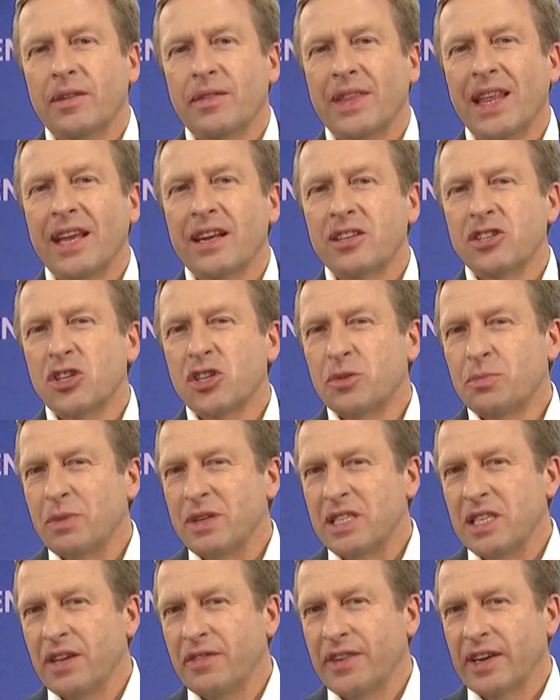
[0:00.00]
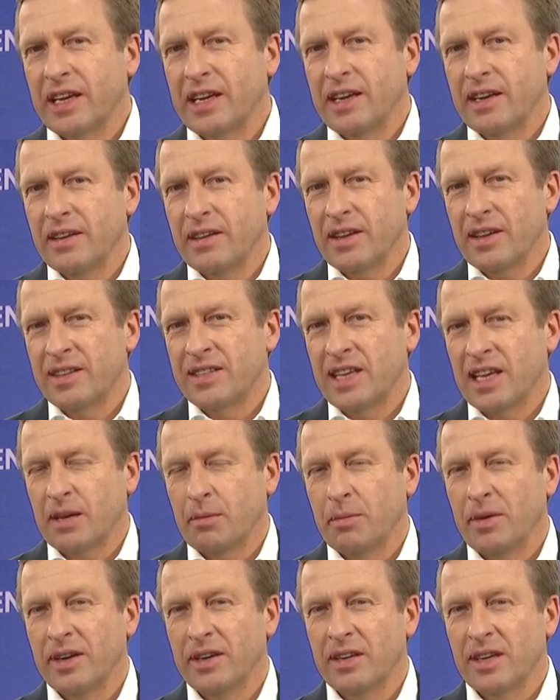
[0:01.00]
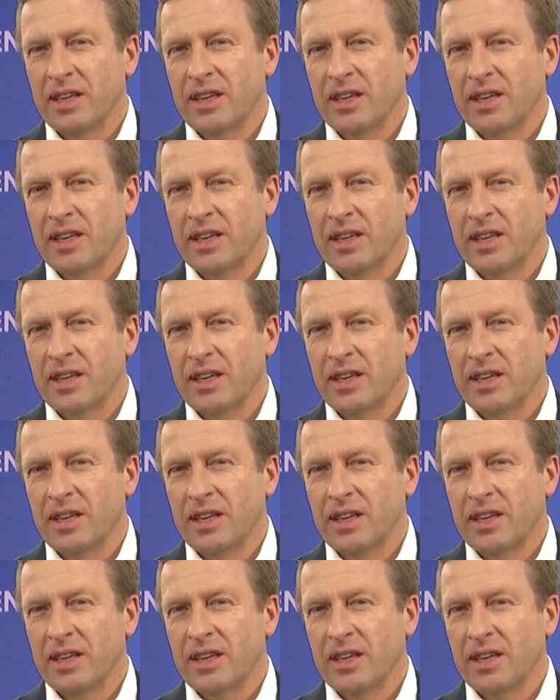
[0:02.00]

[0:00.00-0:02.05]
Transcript: That is a specific segment.